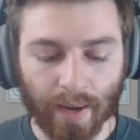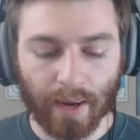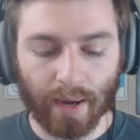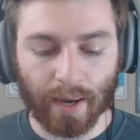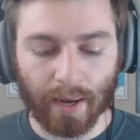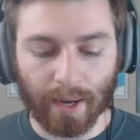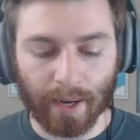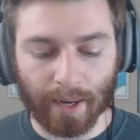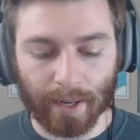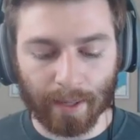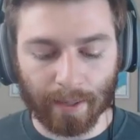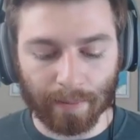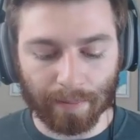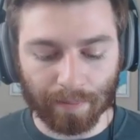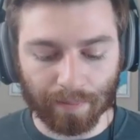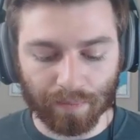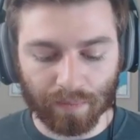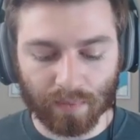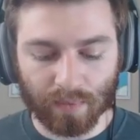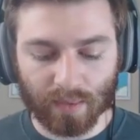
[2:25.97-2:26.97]

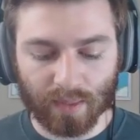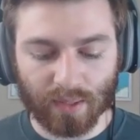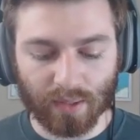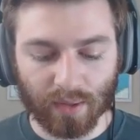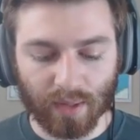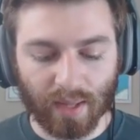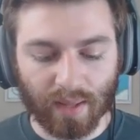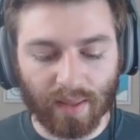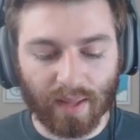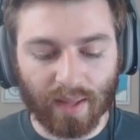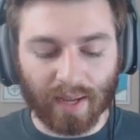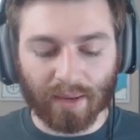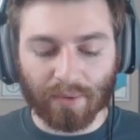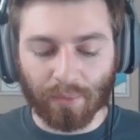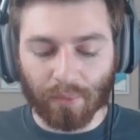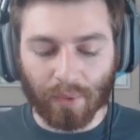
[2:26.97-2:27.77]
Um, So then, like,